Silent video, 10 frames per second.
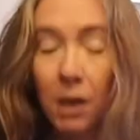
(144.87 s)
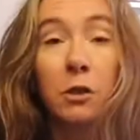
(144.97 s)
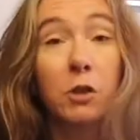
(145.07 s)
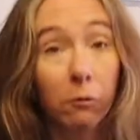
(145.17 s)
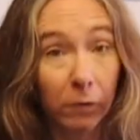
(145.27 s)

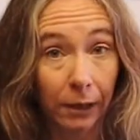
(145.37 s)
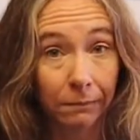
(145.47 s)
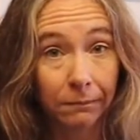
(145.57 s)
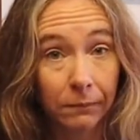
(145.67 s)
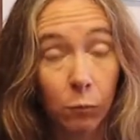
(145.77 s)
Jonah
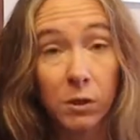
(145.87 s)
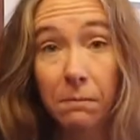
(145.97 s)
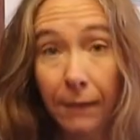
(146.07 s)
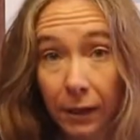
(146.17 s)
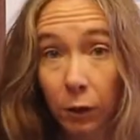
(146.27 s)
was a
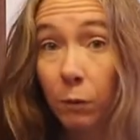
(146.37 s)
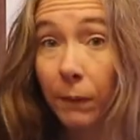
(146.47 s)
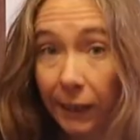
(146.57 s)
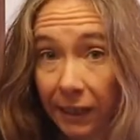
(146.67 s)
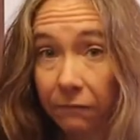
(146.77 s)
man who
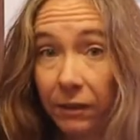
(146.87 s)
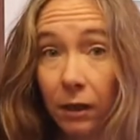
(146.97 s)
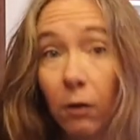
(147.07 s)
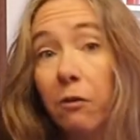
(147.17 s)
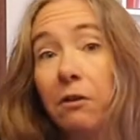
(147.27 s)
believed in
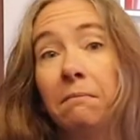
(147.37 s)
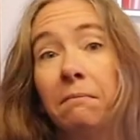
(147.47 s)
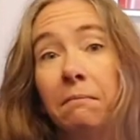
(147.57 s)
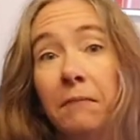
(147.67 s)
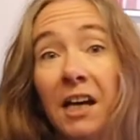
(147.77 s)
God.
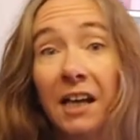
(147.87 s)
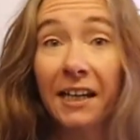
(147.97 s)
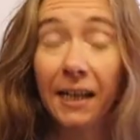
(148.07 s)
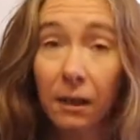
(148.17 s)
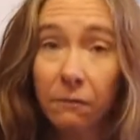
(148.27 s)
And
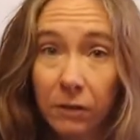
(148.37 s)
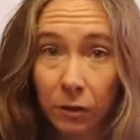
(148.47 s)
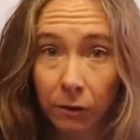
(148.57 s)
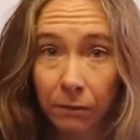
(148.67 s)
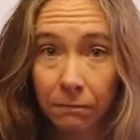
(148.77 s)
he loved
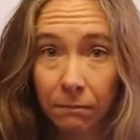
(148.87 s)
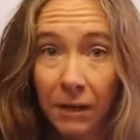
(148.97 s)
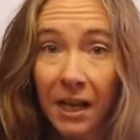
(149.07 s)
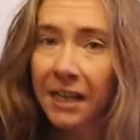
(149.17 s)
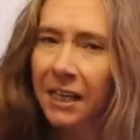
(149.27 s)
God.
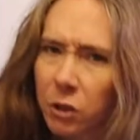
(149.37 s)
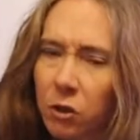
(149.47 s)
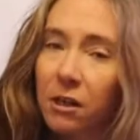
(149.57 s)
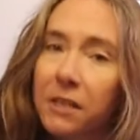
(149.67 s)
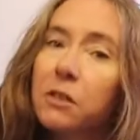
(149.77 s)
And he
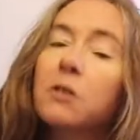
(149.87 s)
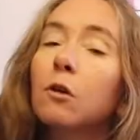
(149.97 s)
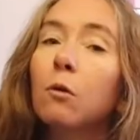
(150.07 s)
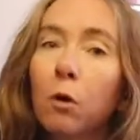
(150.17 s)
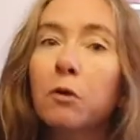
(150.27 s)
tried to
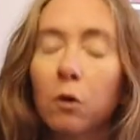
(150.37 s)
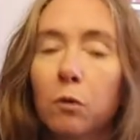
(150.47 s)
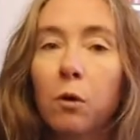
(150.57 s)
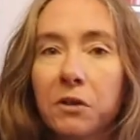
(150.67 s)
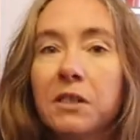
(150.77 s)
do what
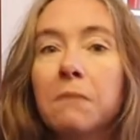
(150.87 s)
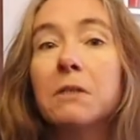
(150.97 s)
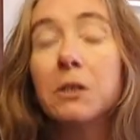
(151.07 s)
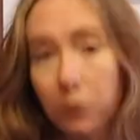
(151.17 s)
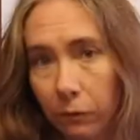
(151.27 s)
God wanted him
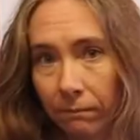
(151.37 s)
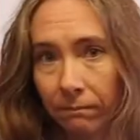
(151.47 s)
to do.